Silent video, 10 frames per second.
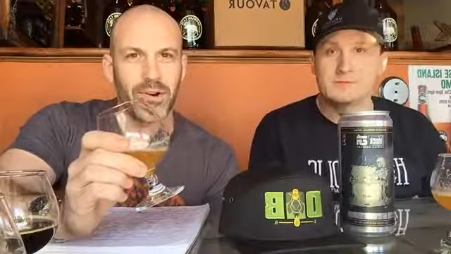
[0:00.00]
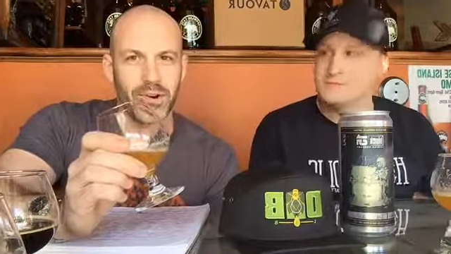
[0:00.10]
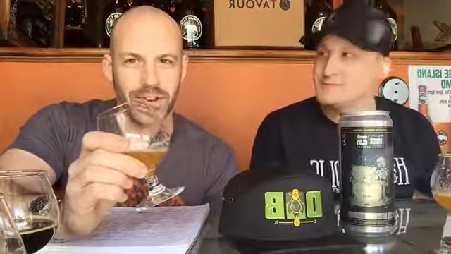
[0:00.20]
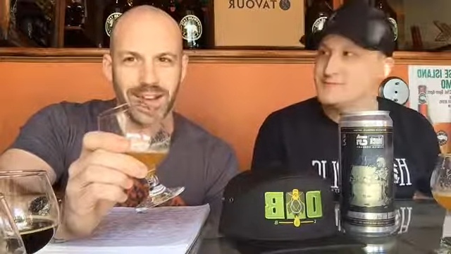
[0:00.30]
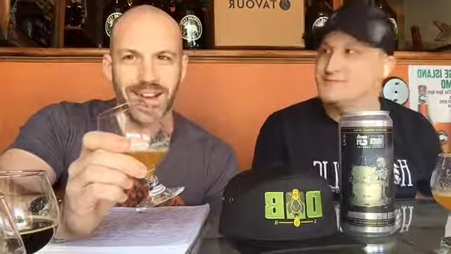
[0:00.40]

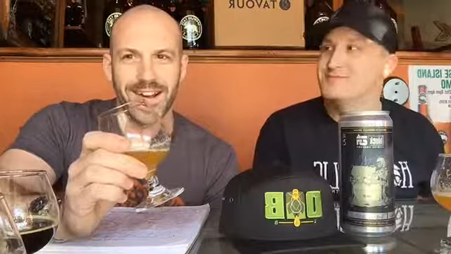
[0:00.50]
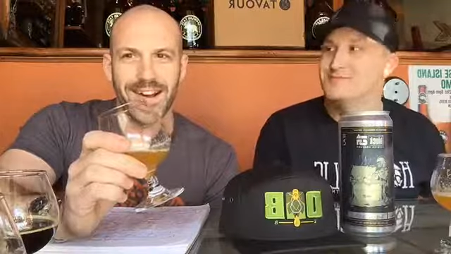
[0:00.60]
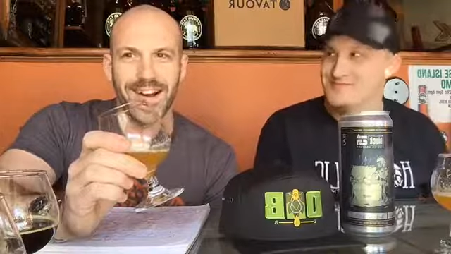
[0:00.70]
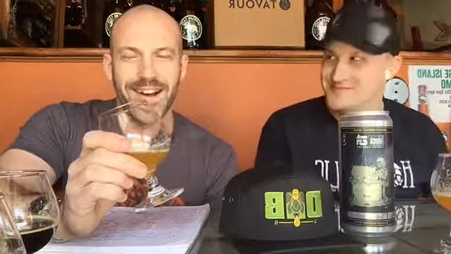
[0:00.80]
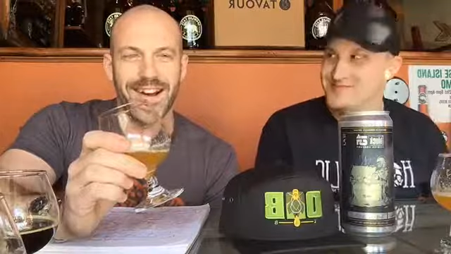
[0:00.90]
Speaker 1: currently.
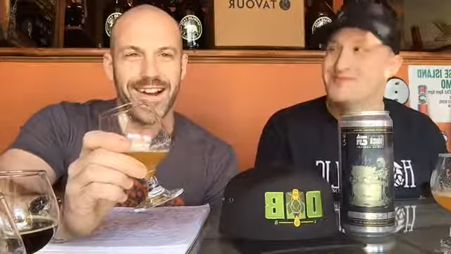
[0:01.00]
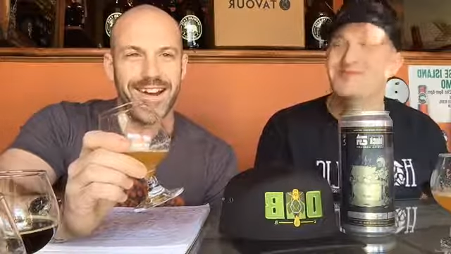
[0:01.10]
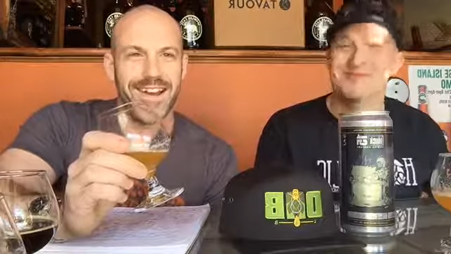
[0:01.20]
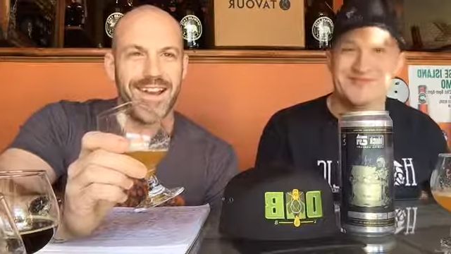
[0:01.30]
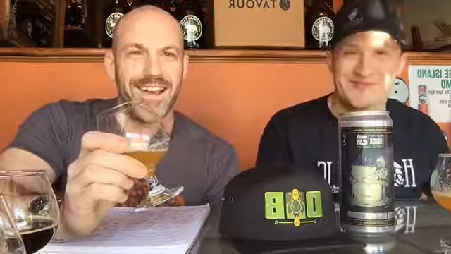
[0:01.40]
Uh,
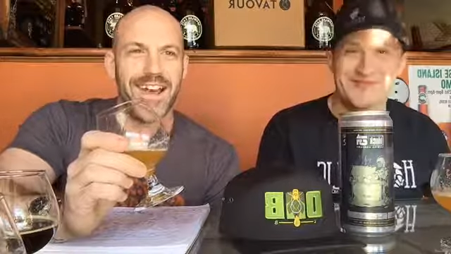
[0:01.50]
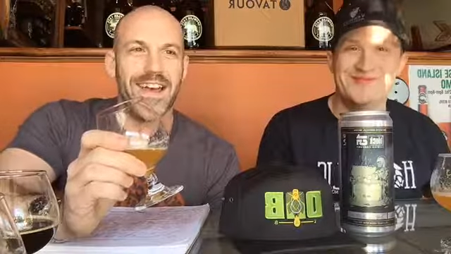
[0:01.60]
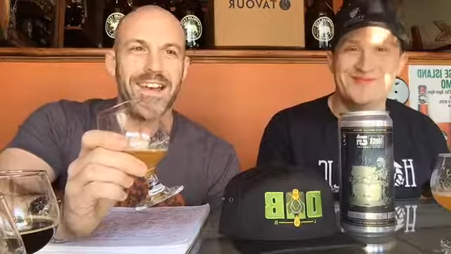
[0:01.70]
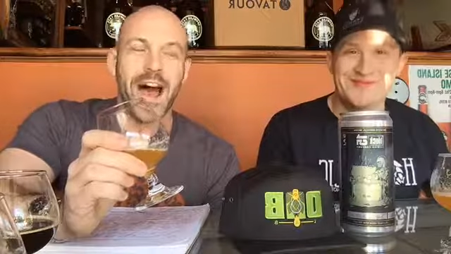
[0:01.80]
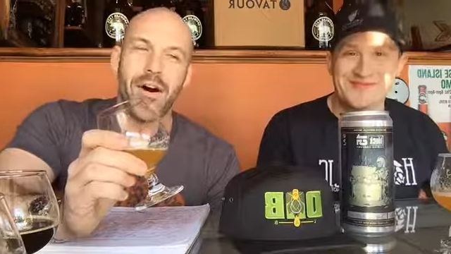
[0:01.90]

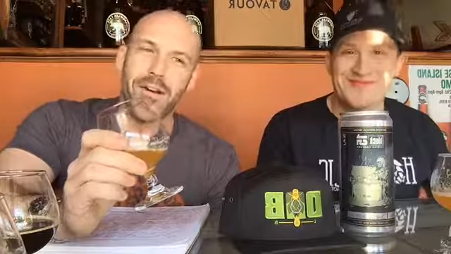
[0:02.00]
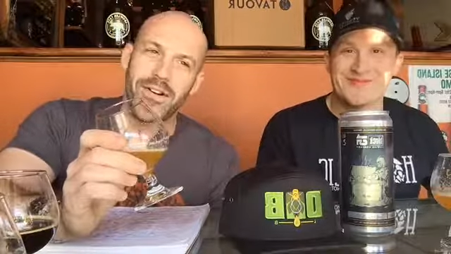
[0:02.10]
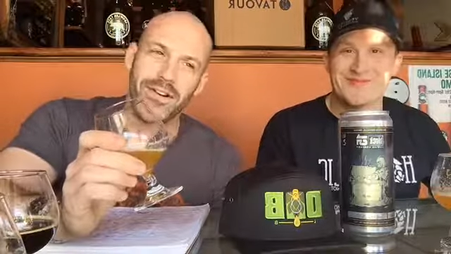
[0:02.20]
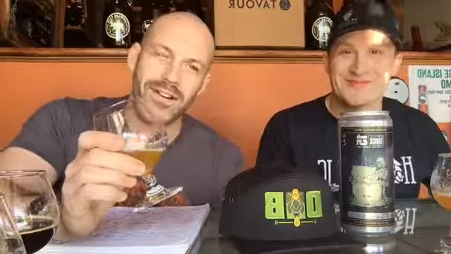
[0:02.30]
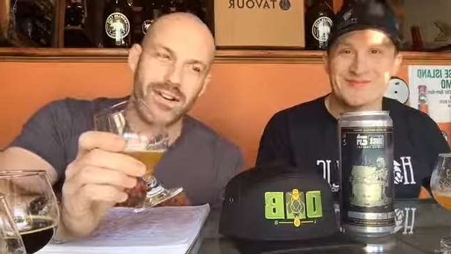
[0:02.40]
now,
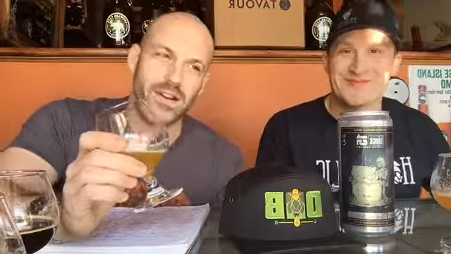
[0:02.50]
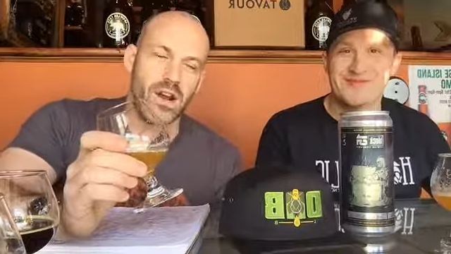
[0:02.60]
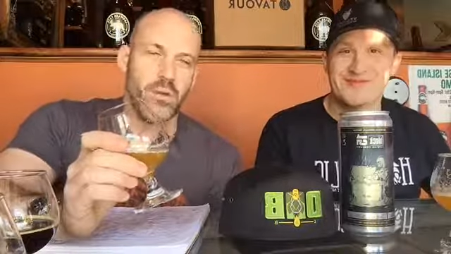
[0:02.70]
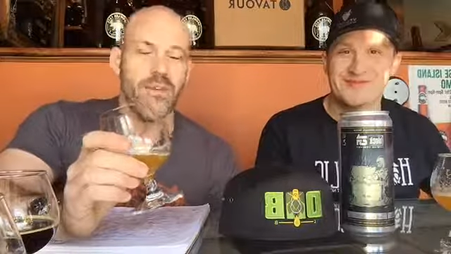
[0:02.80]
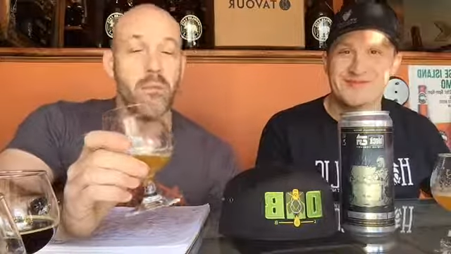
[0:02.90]

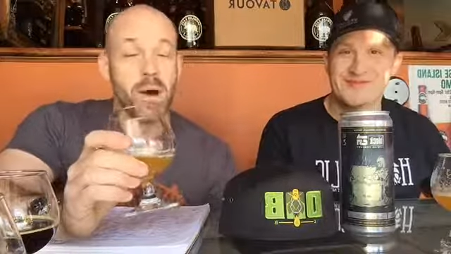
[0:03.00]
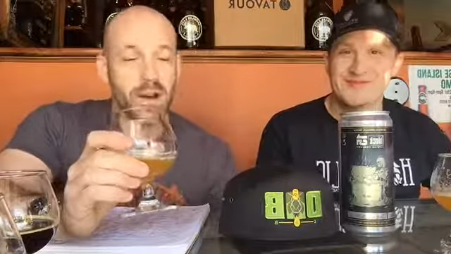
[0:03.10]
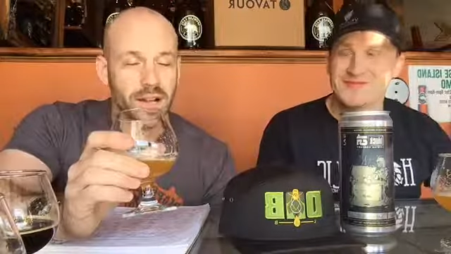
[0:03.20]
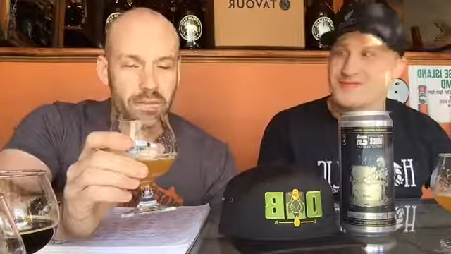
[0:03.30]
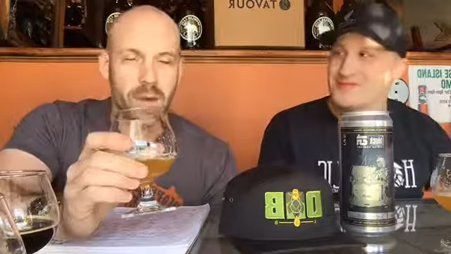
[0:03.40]
now we have a
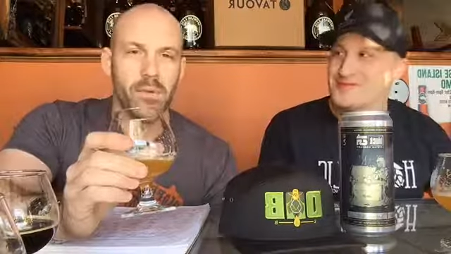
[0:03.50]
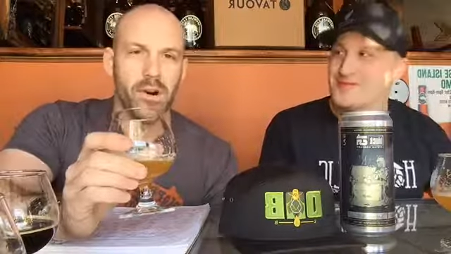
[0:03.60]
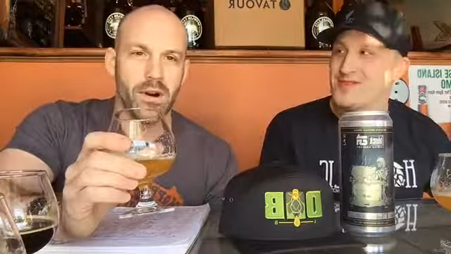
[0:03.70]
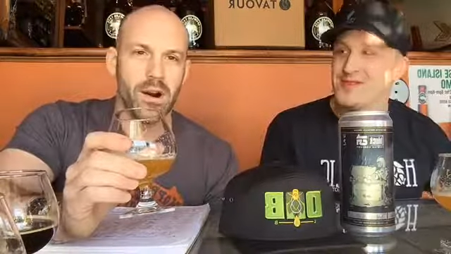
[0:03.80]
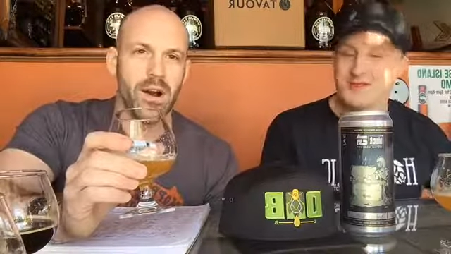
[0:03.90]
Mug Club
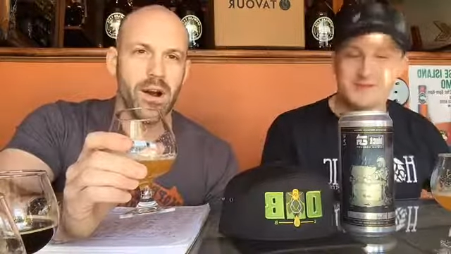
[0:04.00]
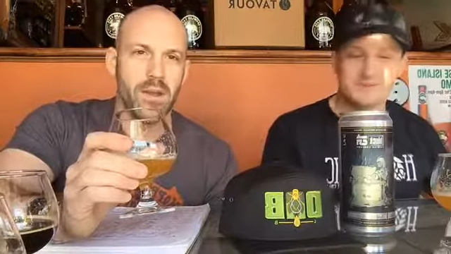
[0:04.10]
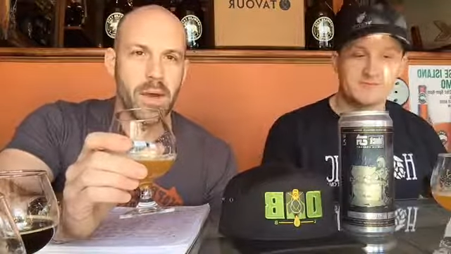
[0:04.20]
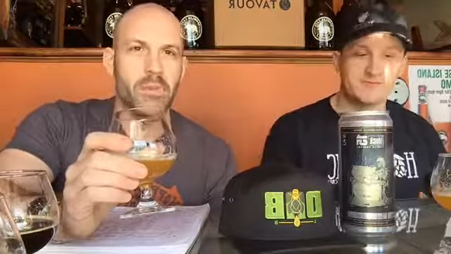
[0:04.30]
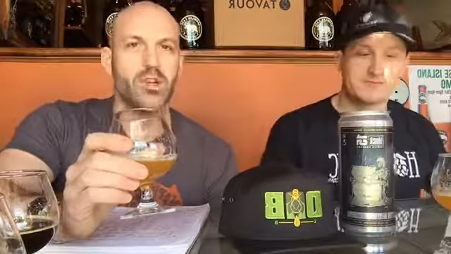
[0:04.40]
member
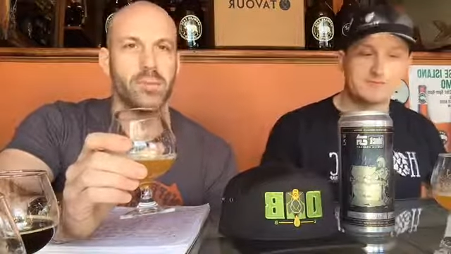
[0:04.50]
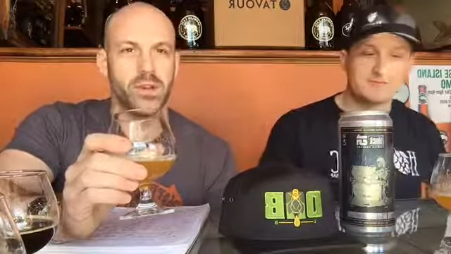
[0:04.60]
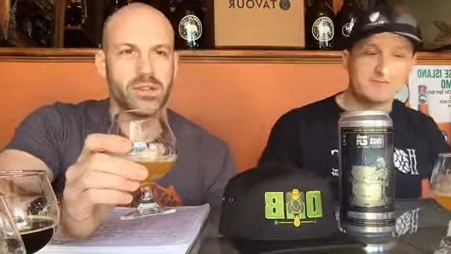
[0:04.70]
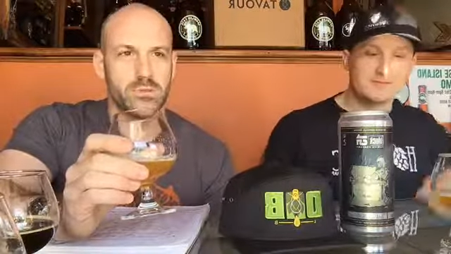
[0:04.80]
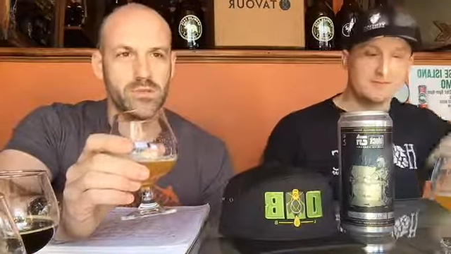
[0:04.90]
uh, membership
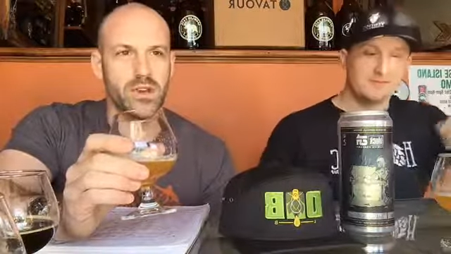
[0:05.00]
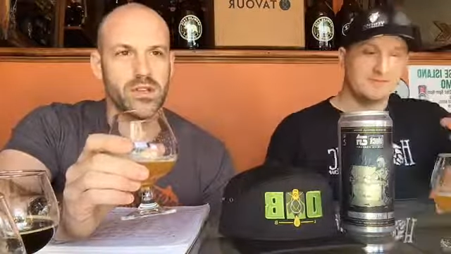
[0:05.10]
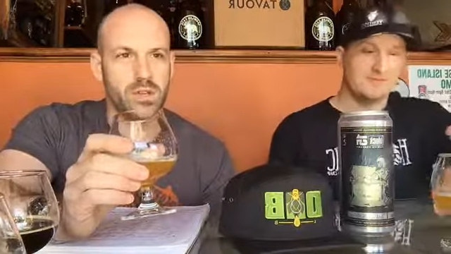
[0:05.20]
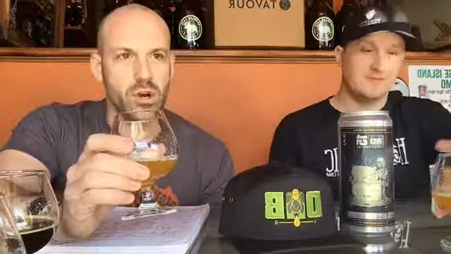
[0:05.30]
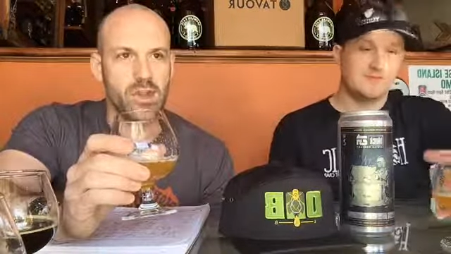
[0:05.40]
here. Some of you guys know